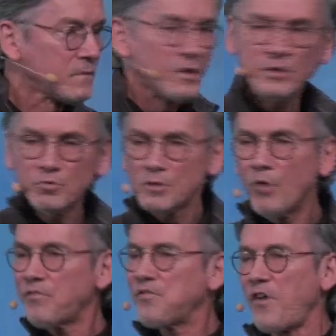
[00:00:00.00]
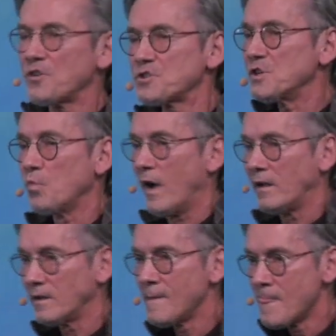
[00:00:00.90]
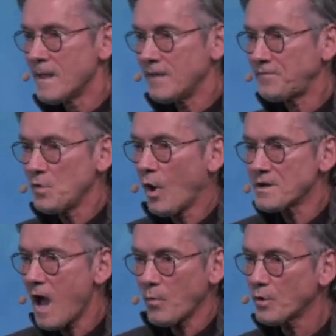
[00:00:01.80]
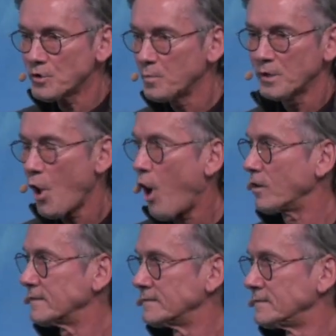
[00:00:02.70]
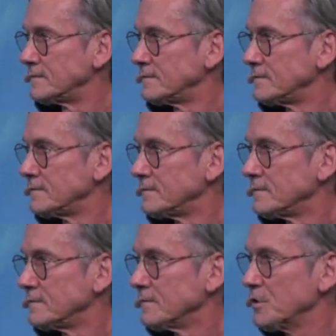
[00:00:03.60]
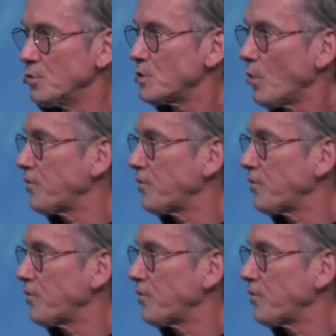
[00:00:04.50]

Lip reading: You don't function well if you are not where you belong. You don't